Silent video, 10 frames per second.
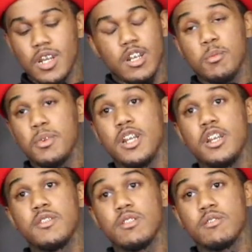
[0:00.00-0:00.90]
I don't
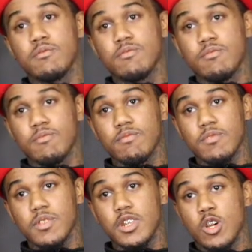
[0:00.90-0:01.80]
believe it.
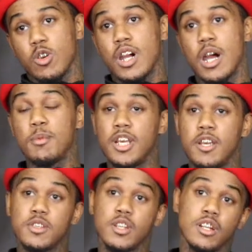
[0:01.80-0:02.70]
You know, I
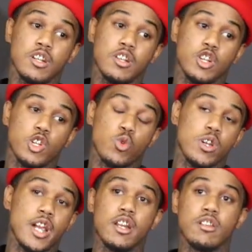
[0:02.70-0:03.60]
believe it's a
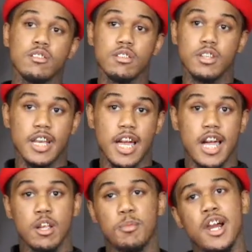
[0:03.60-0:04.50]
creator, it's a
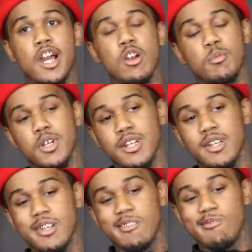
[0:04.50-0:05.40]
higher power, but
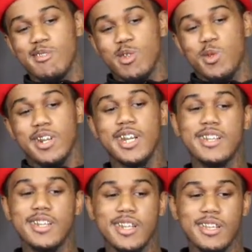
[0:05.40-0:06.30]

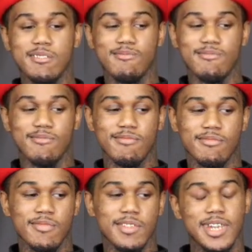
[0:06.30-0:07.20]
religion
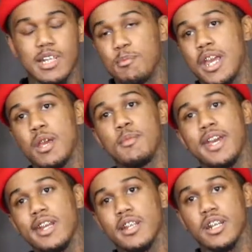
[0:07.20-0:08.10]
is a
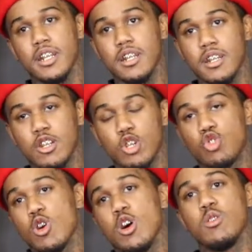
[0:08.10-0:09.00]
man-made thing.
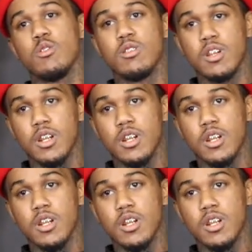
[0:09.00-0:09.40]
Control.